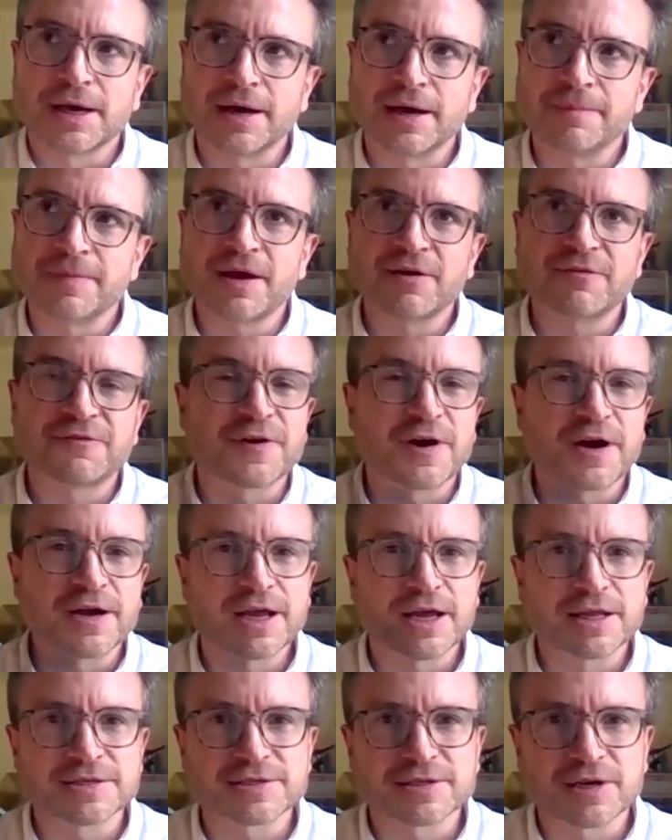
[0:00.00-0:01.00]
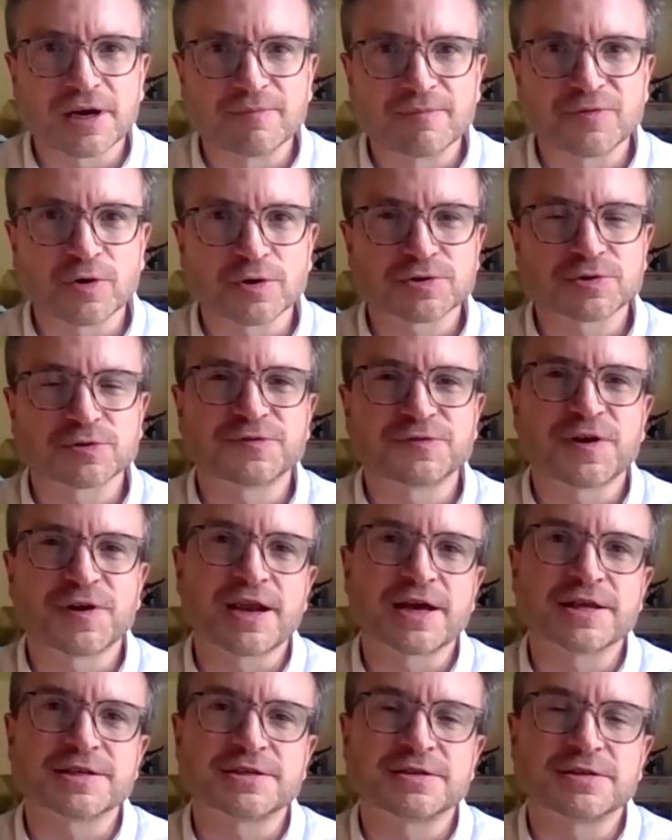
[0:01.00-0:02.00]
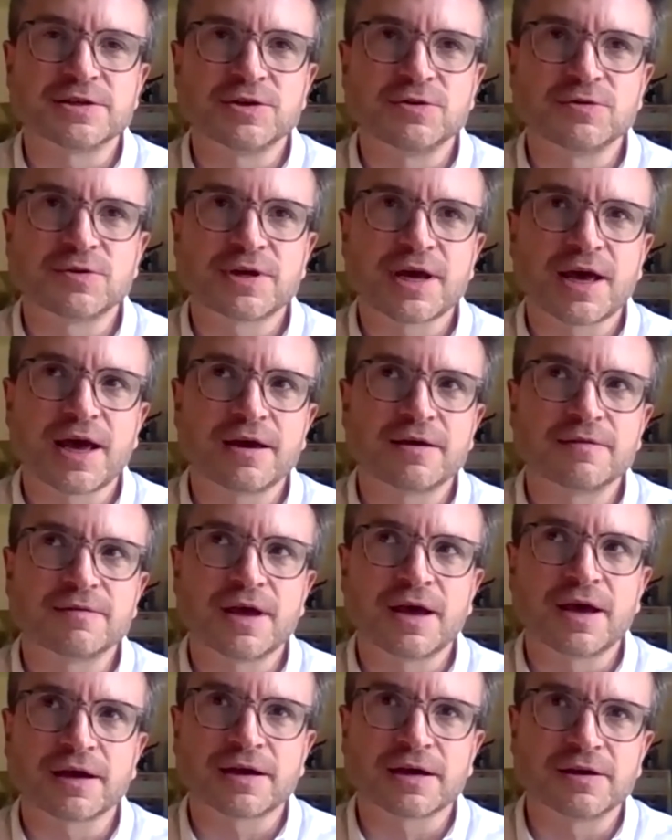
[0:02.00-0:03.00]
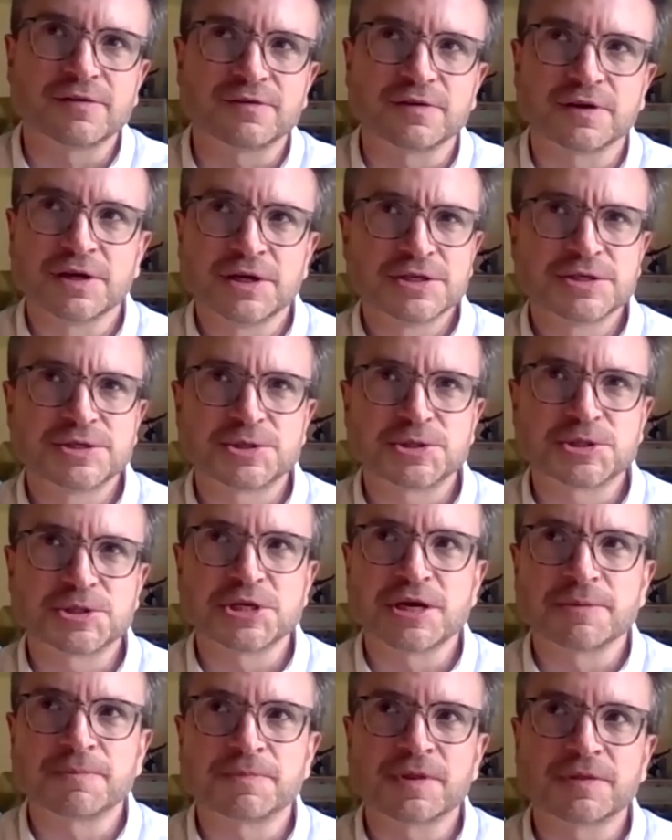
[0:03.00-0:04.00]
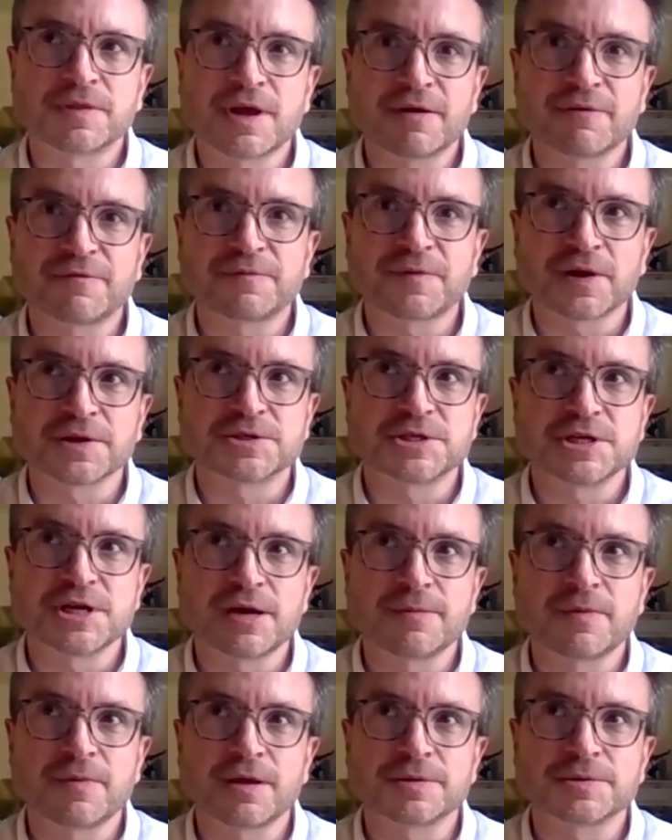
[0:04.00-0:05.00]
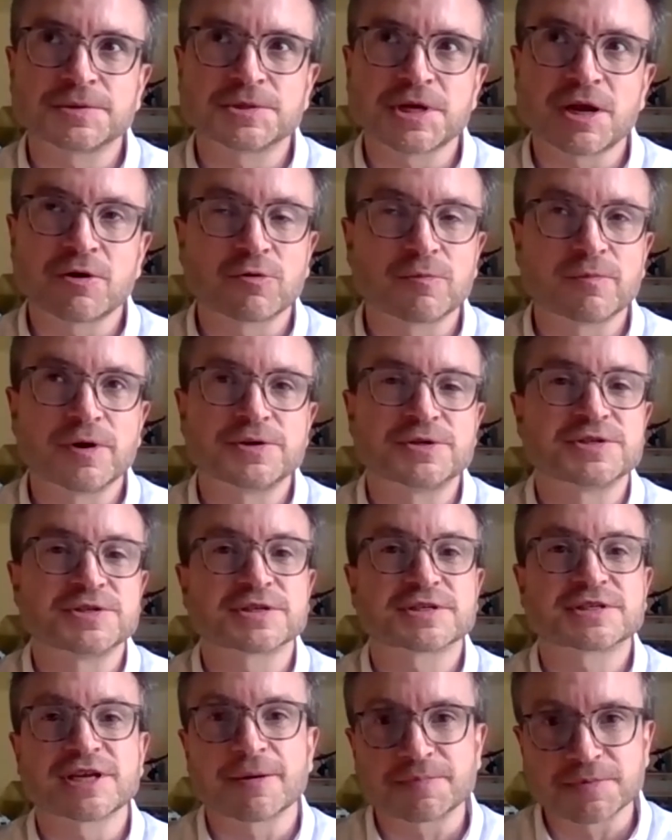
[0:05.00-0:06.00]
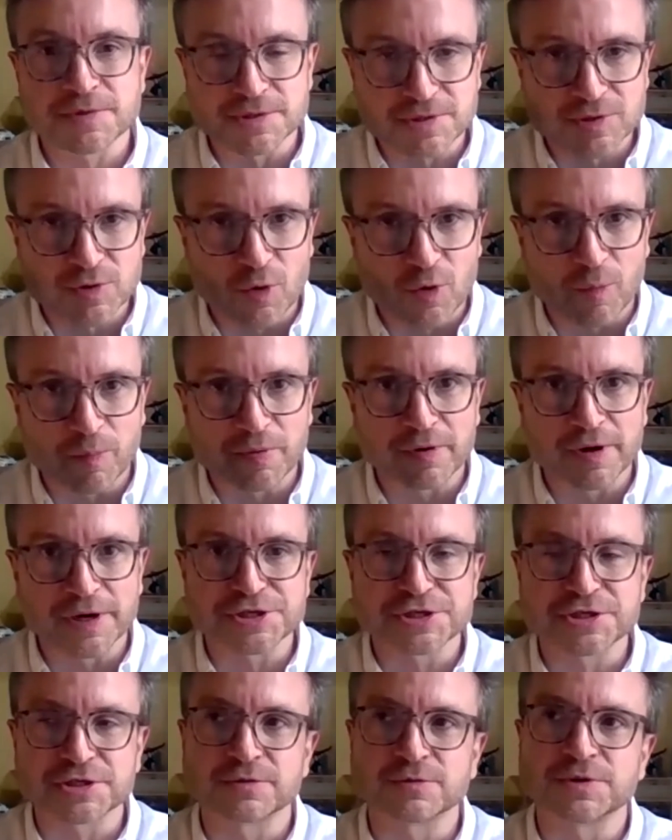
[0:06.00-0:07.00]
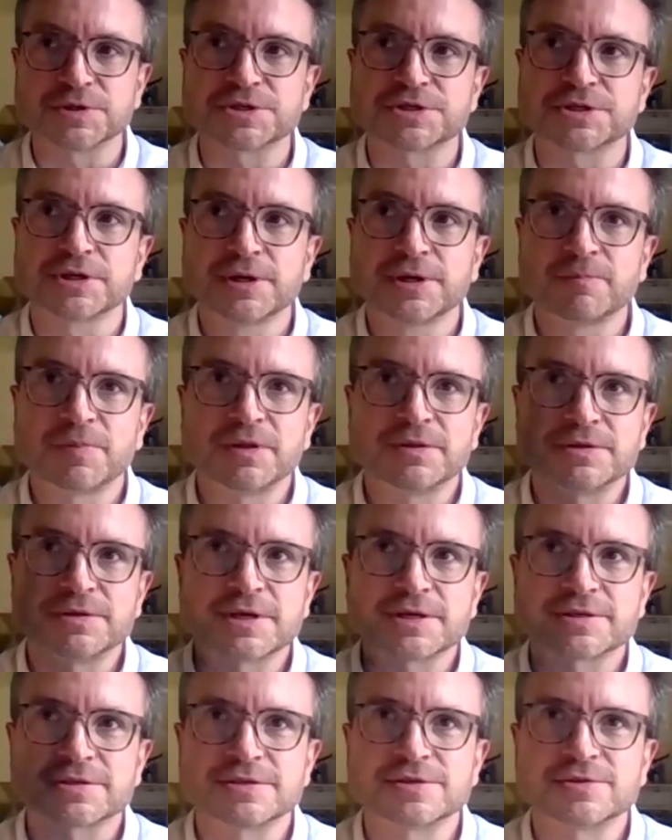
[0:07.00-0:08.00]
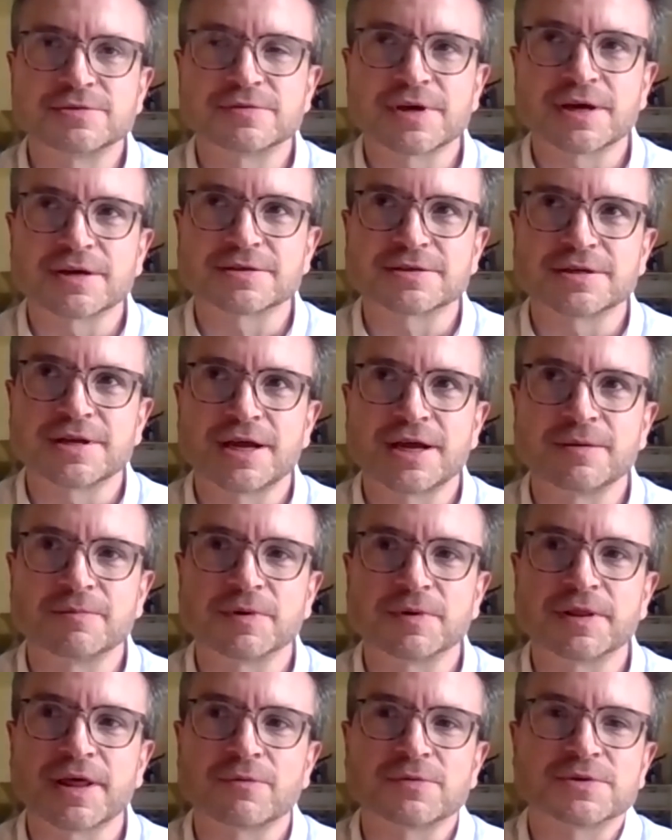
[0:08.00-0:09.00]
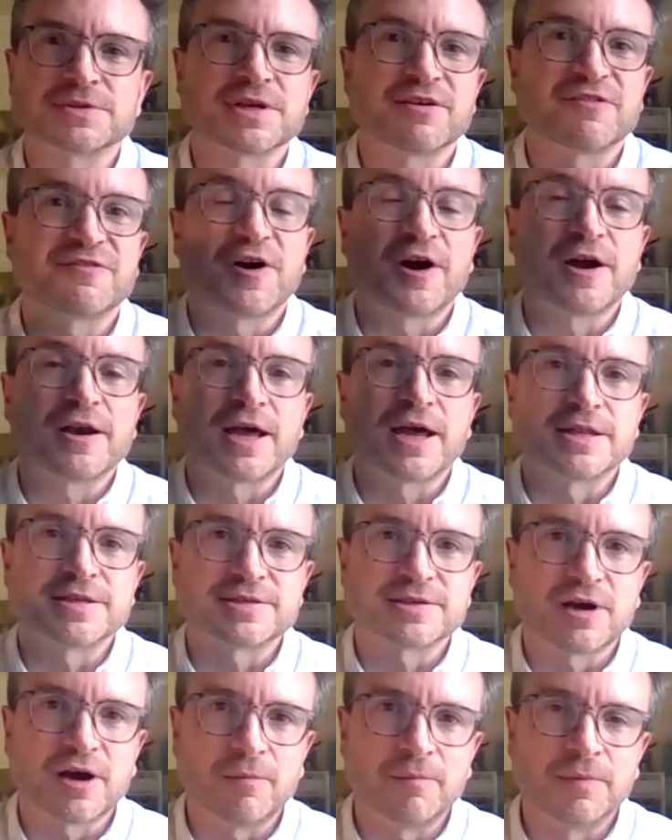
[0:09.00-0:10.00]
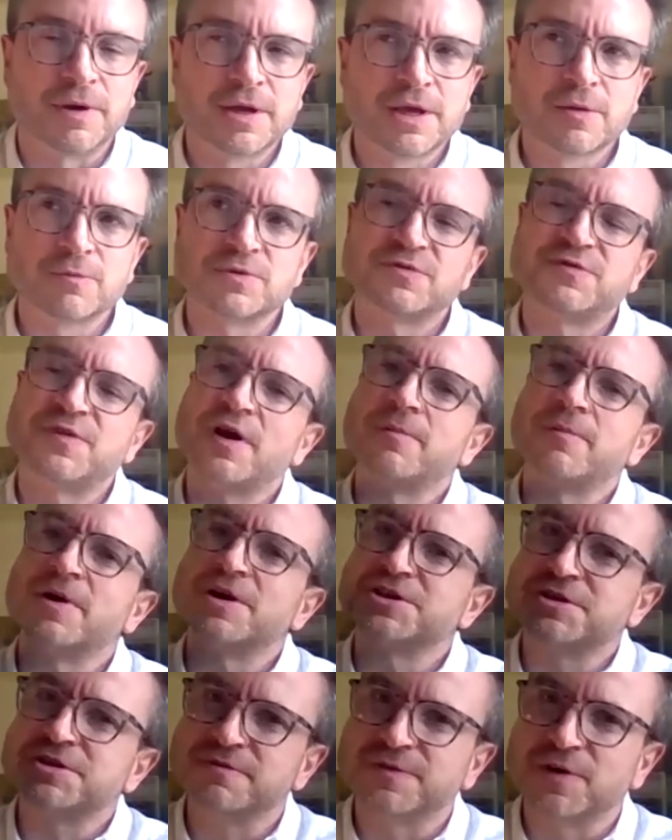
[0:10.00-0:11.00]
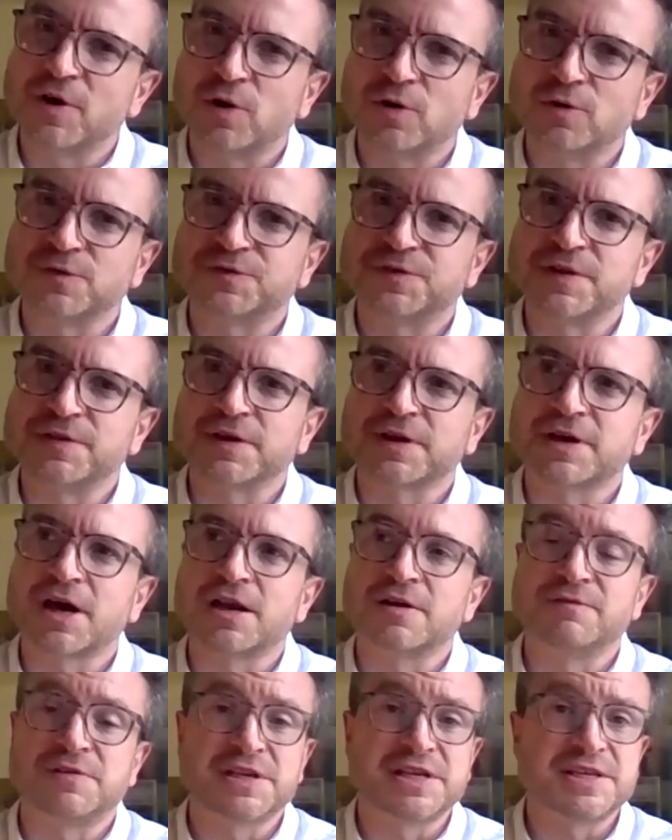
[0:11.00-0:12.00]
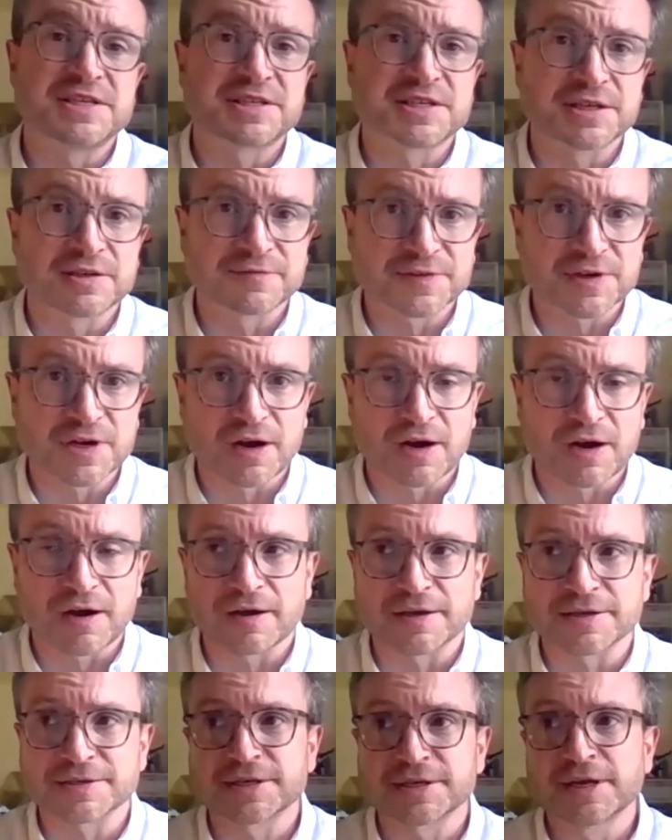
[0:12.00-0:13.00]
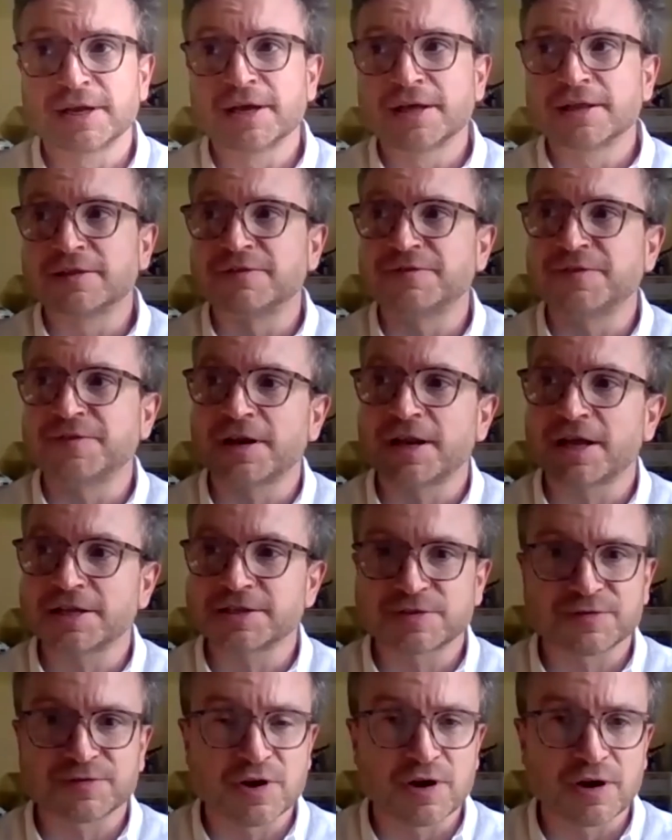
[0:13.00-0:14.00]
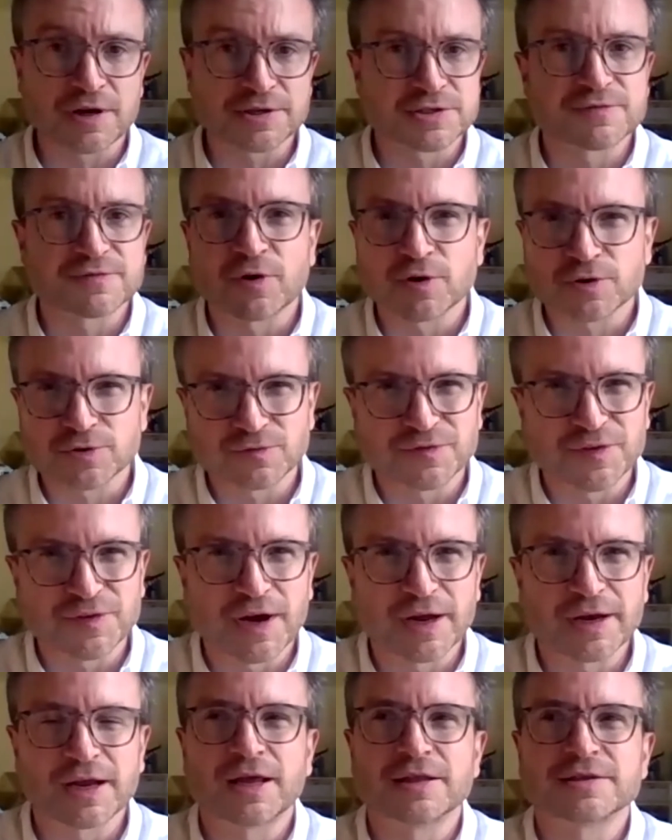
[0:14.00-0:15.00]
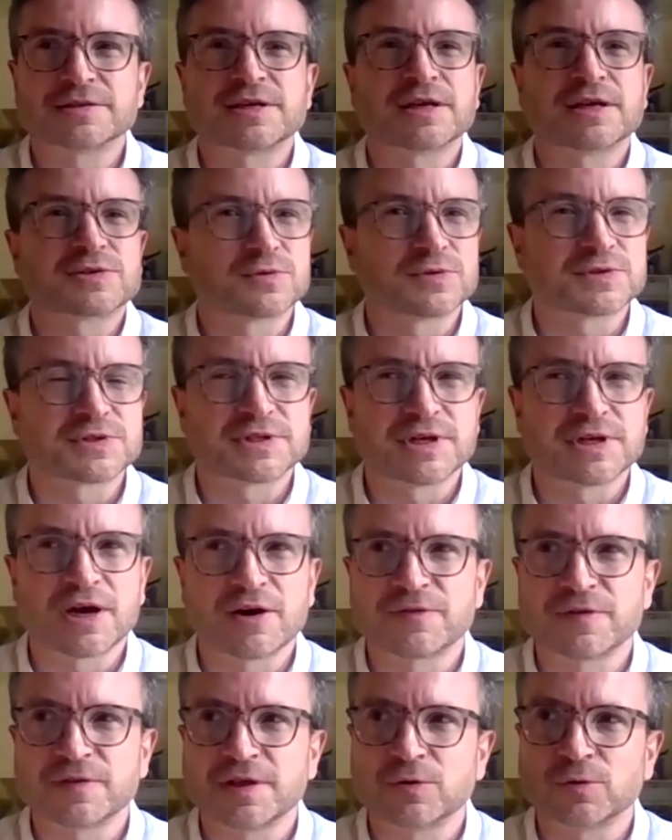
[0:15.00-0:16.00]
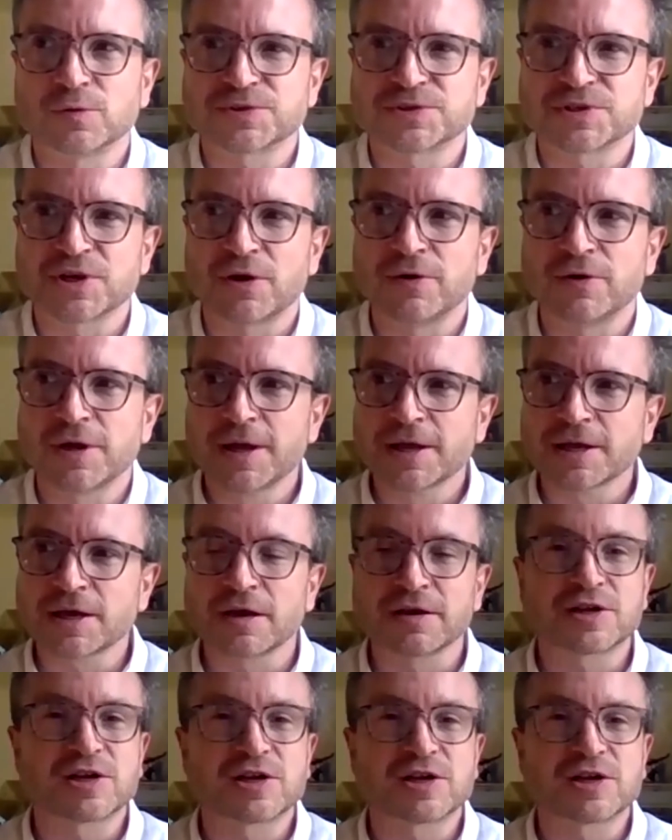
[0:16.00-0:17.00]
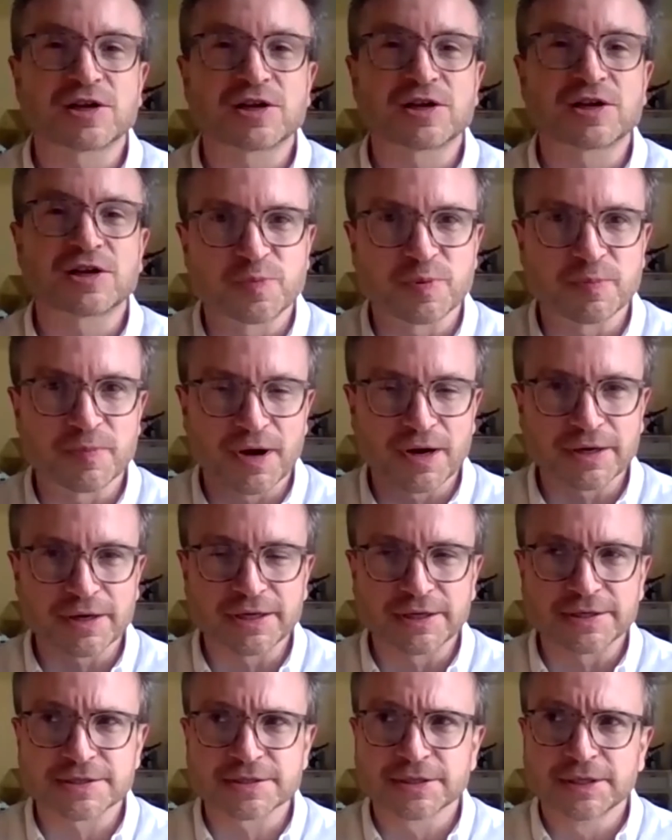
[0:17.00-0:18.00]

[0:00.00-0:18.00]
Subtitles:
Their finance arm, Vauxhall Finance in the UK, and their kind of GM, General Motors Acceptance Corporation, which bit the dust in 2008, but that was their finance arm. It was very much involved in the kind of leasing of cars, the finance of cars, so Vauxhall Finance, that sort of stuff, and then also kind of car supermarkets.